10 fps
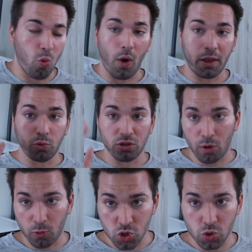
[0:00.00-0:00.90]
When will
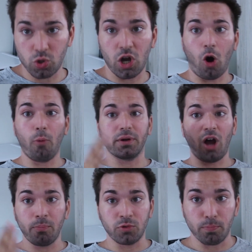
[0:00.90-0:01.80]
Momonosuke open
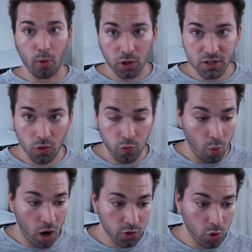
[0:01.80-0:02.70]
up the borders of
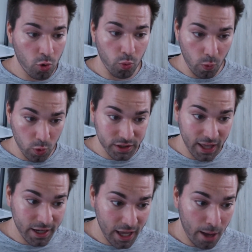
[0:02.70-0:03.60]
Wano? When will
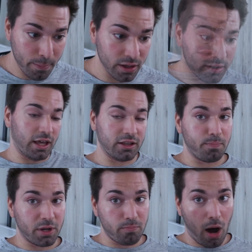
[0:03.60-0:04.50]
that happen? Then the
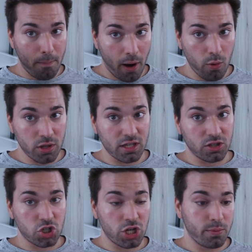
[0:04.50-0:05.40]
Big Mom pirates and
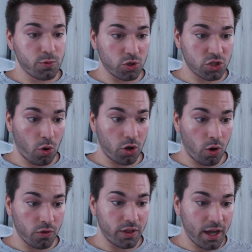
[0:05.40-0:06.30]
the ships, what's going
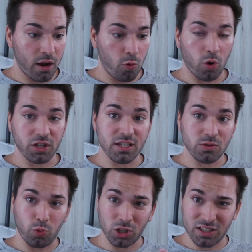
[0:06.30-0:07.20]
on there? What is
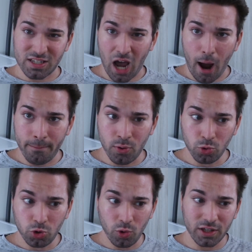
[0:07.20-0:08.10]

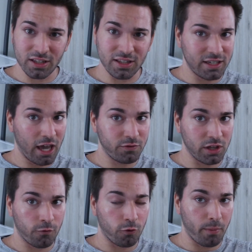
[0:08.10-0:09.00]
Apu doing? Did he give
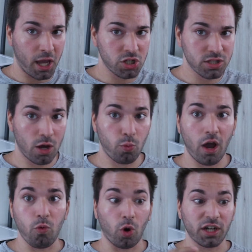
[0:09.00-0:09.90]
the informations
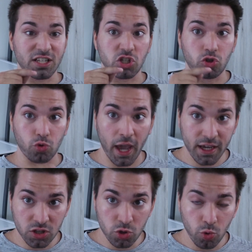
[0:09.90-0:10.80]
away? What is
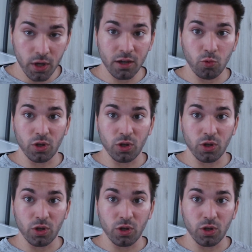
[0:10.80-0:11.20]
Drake doing?